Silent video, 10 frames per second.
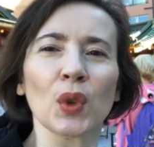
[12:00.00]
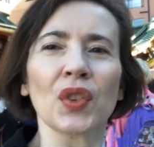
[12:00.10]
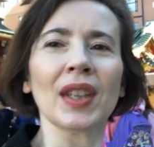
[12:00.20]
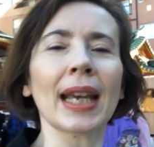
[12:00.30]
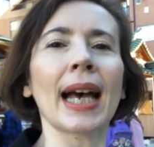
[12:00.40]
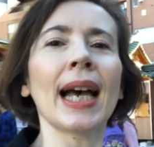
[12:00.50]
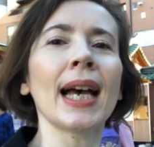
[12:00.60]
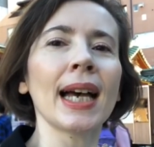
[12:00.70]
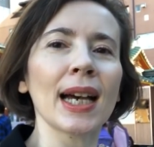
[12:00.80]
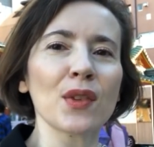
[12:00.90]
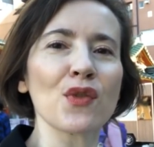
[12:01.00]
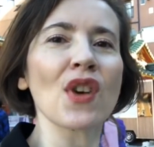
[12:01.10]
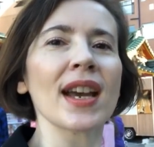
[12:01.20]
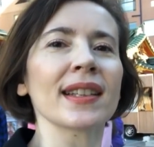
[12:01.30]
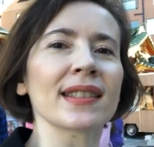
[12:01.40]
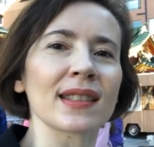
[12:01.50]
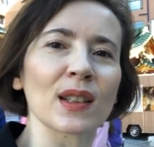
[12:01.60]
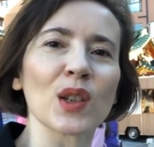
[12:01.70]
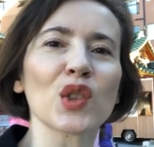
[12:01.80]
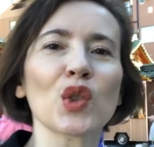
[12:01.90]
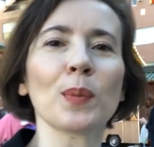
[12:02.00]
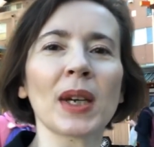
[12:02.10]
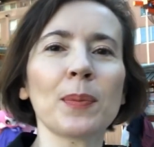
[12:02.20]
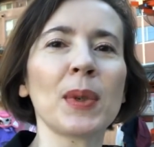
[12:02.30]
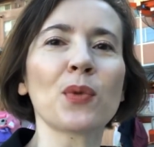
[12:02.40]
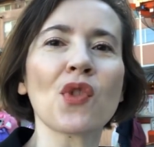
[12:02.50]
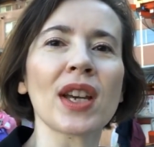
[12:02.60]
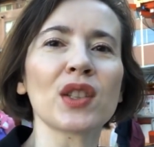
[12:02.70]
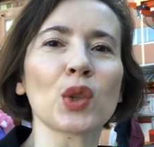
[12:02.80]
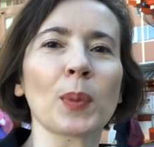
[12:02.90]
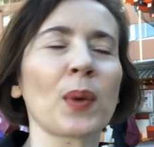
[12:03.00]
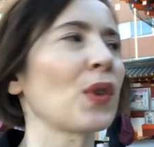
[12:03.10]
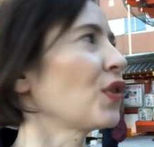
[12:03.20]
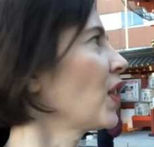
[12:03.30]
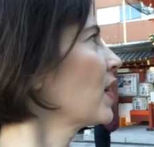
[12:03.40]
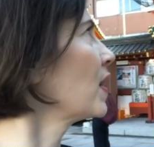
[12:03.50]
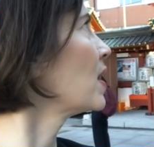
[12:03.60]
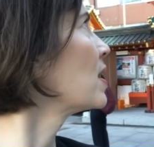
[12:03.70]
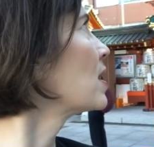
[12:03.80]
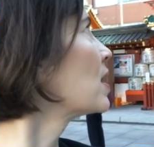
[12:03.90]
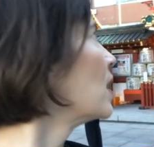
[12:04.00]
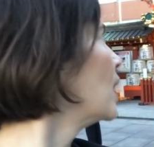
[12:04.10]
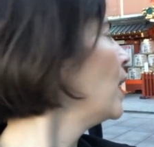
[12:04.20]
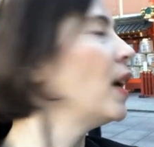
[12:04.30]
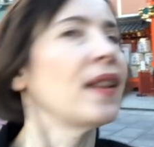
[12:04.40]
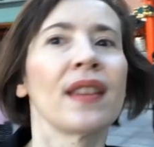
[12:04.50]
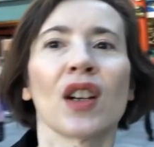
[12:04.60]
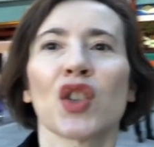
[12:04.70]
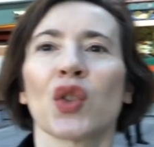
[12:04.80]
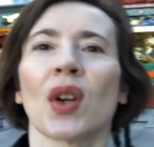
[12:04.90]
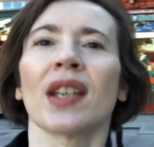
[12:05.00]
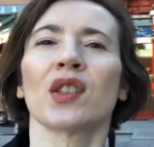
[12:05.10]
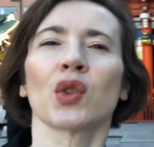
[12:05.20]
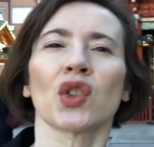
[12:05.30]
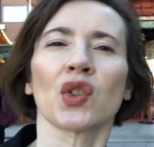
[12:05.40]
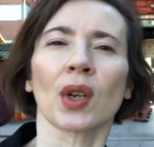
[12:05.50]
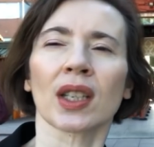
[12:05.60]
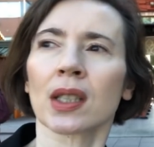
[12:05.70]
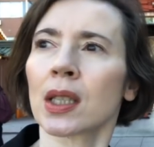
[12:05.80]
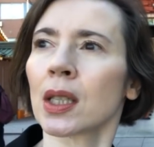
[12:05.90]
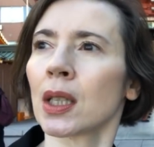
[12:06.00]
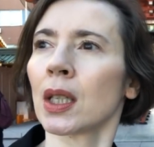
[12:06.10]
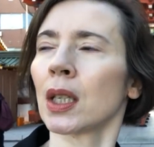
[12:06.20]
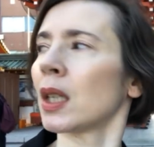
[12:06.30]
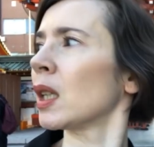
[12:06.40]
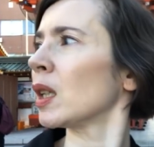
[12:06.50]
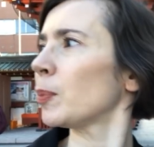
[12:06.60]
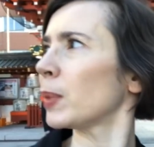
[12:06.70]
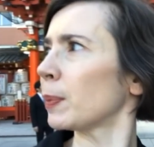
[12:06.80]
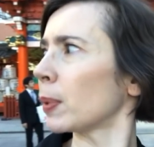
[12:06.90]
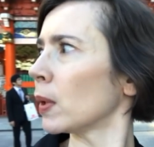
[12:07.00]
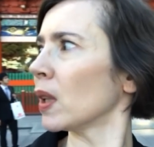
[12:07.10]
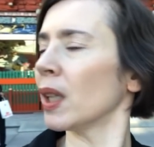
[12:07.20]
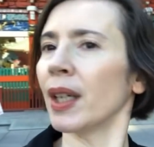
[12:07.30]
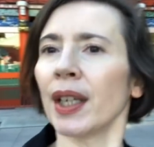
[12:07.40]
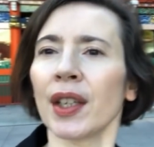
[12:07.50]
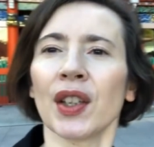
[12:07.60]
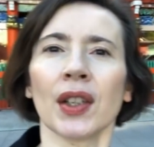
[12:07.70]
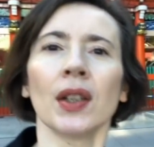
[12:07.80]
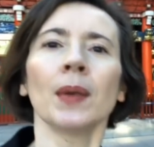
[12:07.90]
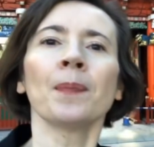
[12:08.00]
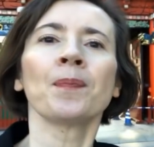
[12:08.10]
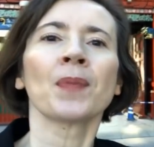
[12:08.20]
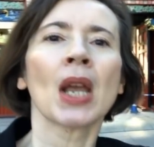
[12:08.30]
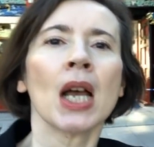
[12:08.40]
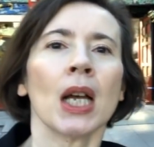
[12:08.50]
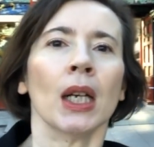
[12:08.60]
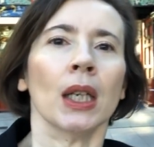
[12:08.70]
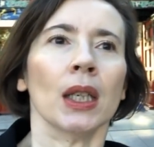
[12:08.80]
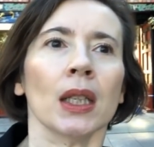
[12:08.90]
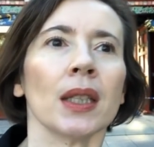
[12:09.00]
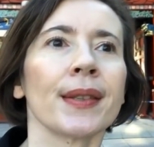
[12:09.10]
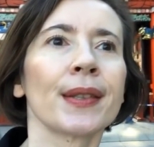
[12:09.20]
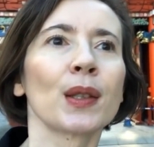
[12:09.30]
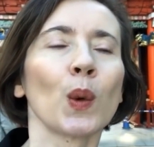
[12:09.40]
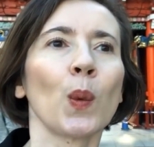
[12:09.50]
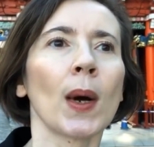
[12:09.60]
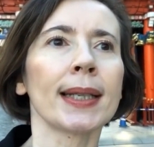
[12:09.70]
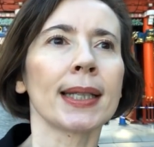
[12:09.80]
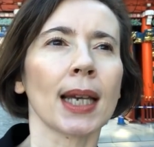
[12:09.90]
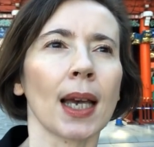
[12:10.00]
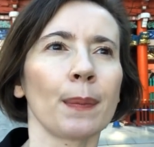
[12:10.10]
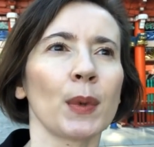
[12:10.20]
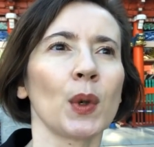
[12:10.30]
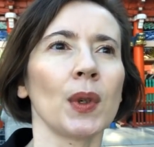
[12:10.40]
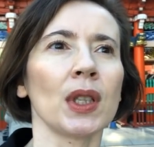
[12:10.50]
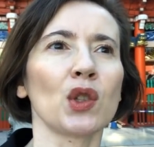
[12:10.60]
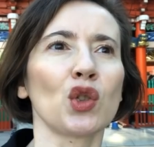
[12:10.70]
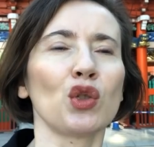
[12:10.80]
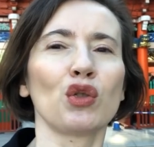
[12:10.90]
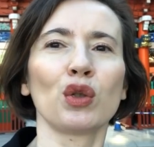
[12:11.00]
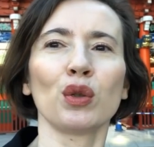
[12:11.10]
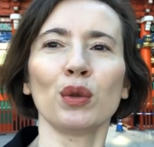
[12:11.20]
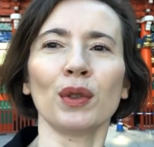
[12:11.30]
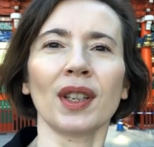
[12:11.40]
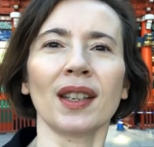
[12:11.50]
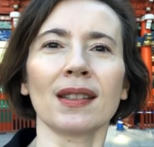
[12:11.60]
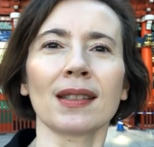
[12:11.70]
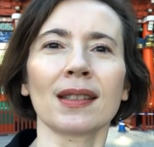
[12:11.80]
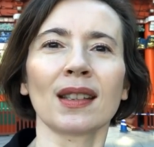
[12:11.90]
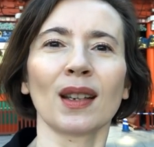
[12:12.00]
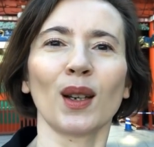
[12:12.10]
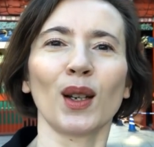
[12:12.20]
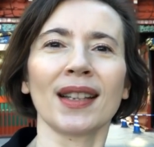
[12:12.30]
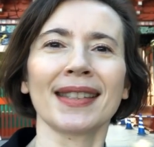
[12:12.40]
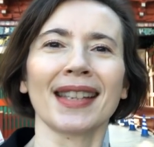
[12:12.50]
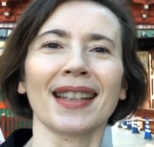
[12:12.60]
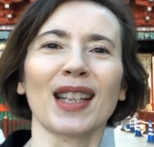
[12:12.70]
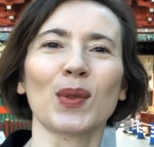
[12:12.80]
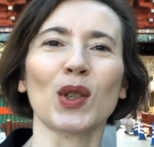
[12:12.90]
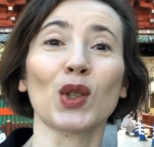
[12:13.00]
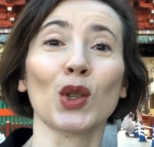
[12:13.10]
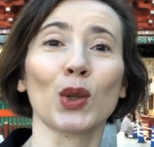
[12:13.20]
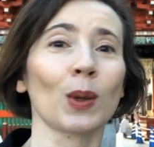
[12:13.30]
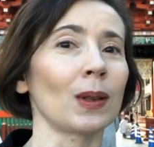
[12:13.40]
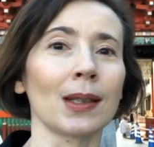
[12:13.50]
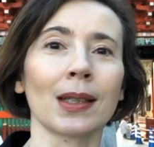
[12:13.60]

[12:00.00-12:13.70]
see, right now, she might be right about the fact that they are trying to attract people here. So what I'm going to do is, let's say that was a short